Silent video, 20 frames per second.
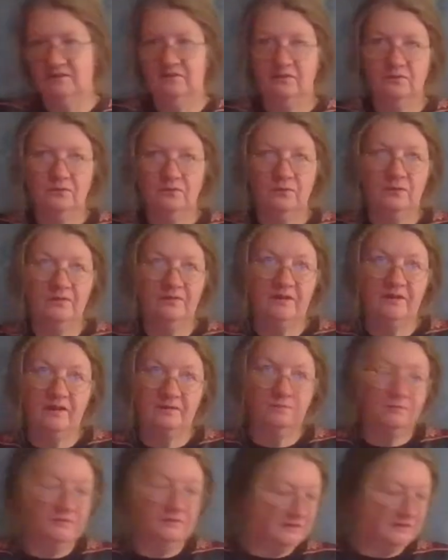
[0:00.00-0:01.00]
you know what,
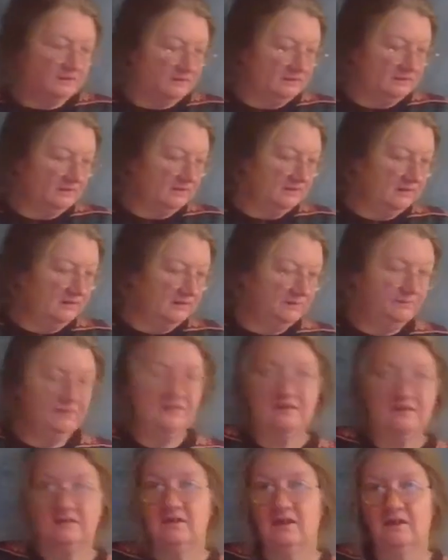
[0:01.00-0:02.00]
that must give the
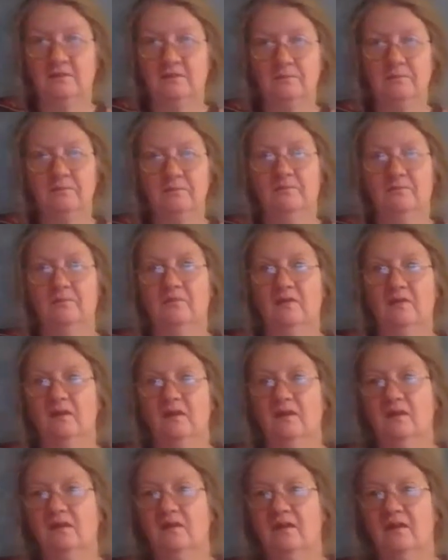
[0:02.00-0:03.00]
same
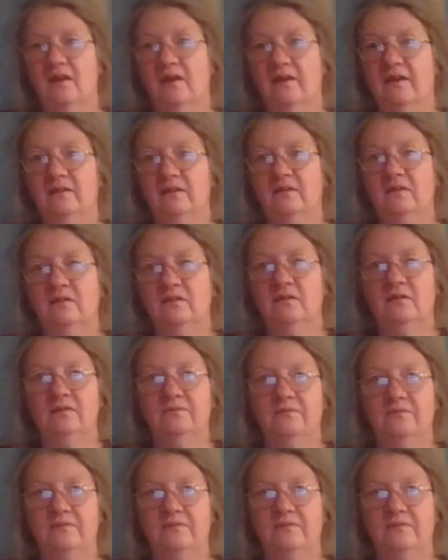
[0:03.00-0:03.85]
kind of